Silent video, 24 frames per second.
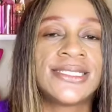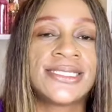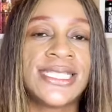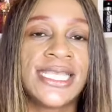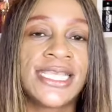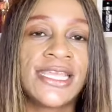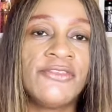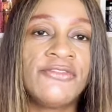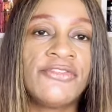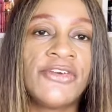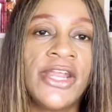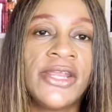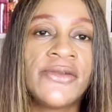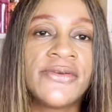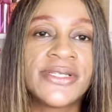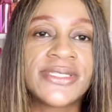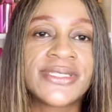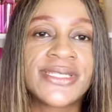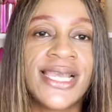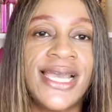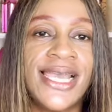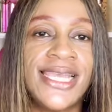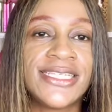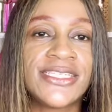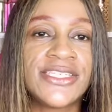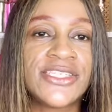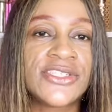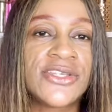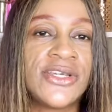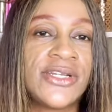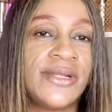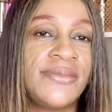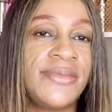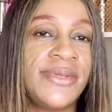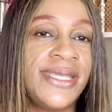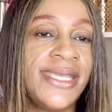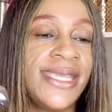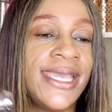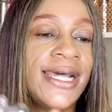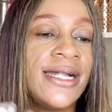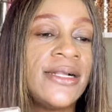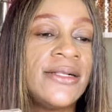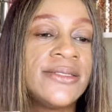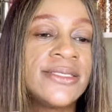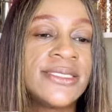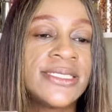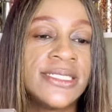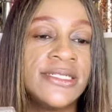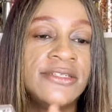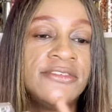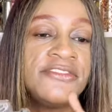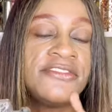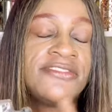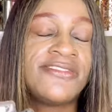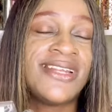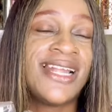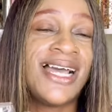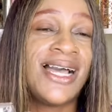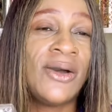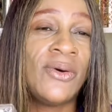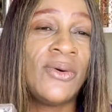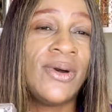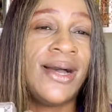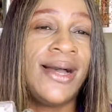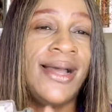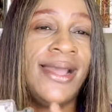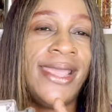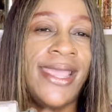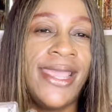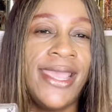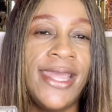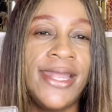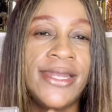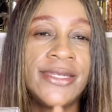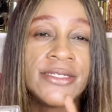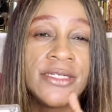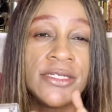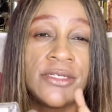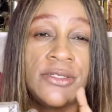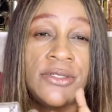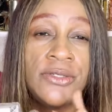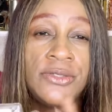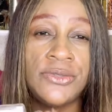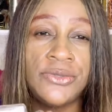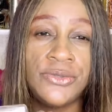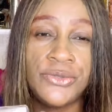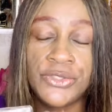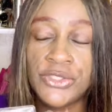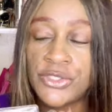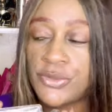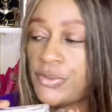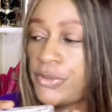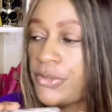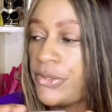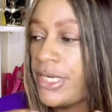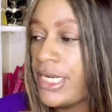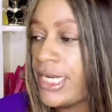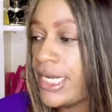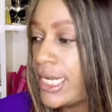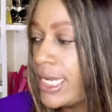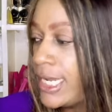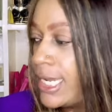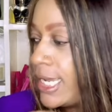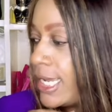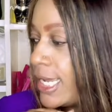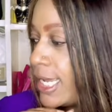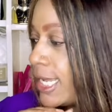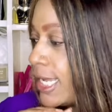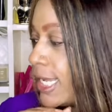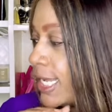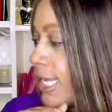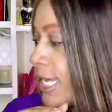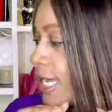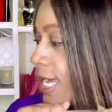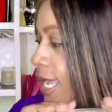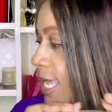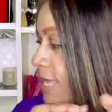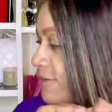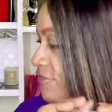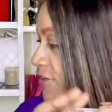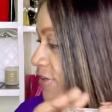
second fragrance, guys, is going to be elderflower and gooseberry. I have